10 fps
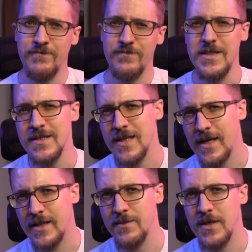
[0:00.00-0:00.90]
This is
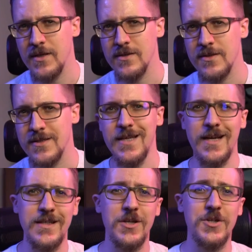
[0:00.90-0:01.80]
likely because
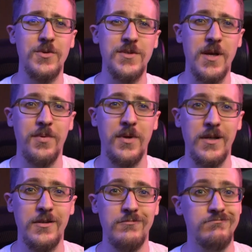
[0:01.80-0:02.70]
tech debt shows up
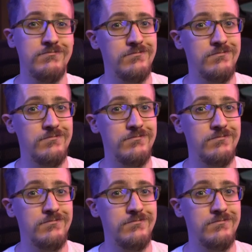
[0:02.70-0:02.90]
in